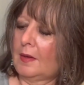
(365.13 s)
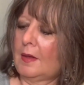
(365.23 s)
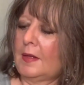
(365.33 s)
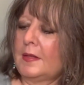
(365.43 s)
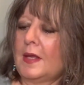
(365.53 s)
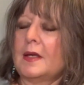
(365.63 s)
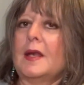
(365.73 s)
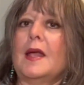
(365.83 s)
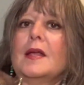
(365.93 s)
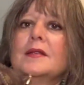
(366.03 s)
and then it
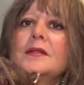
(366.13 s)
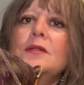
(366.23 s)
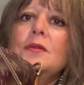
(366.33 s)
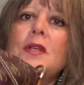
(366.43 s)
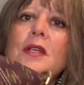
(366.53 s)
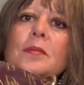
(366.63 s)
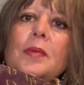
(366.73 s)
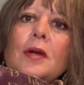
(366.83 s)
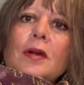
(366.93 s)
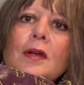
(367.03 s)
has Dooney and
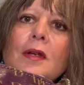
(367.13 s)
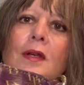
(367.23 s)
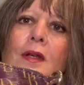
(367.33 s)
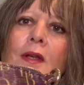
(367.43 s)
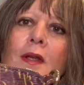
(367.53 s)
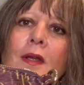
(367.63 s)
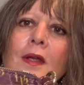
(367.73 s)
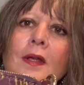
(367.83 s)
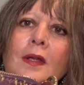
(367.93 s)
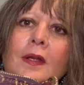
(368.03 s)
Burke
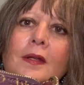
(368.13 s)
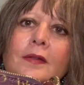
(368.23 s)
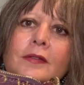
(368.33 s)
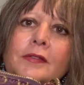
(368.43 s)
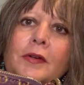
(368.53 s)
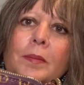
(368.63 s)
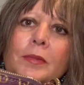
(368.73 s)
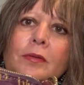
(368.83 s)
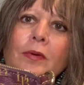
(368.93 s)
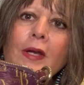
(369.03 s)
in
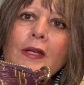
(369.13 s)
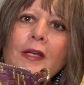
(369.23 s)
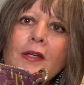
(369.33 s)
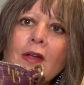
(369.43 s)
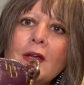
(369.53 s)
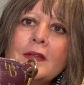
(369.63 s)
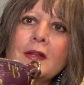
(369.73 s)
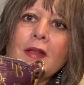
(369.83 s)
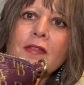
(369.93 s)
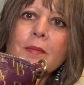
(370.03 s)
script writing on the
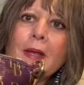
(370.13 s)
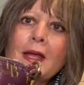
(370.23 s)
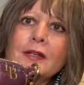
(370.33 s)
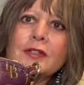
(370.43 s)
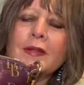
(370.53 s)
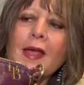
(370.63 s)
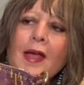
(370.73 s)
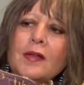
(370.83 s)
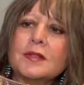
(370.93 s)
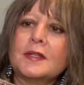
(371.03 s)
leather patch on the
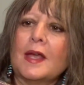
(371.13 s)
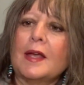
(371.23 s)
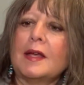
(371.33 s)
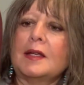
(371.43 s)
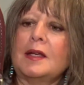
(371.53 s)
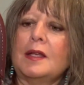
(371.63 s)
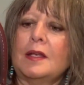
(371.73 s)
outside.